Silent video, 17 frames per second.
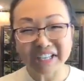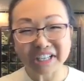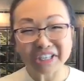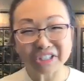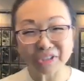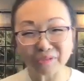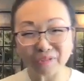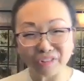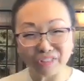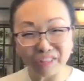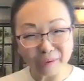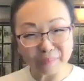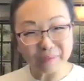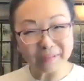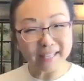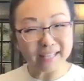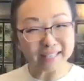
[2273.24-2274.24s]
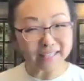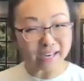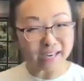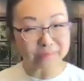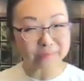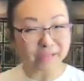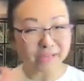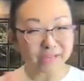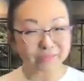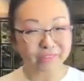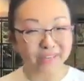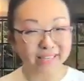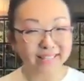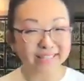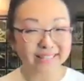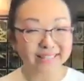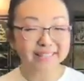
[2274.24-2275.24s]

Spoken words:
So if you think about that timeline, right?